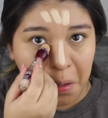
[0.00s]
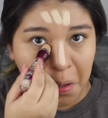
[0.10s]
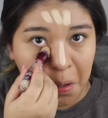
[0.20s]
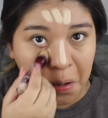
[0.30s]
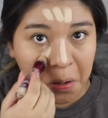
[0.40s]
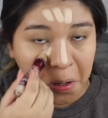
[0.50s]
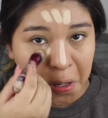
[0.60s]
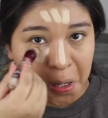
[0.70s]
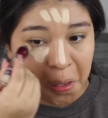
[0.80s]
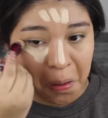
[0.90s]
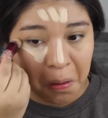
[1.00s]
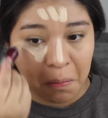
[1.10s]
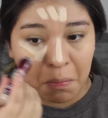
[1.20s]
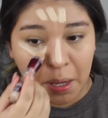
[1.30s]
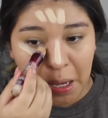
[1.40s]
underneath
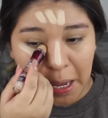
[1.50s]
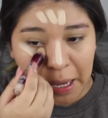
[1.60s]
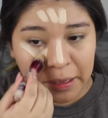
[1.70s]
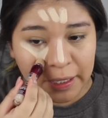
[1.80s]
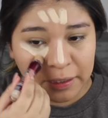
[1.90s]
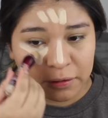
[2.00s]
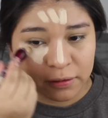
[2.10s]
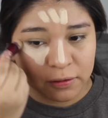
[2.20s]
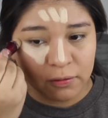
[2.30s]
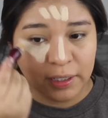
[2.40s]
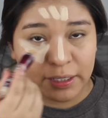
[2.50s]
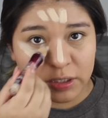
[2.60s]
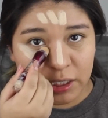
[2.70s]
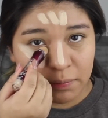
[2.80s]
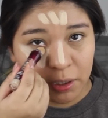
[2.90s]
my, I like do like a
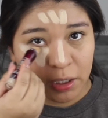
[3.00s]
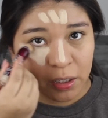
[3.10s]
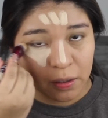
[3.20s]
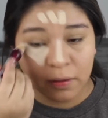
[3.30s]
check mark,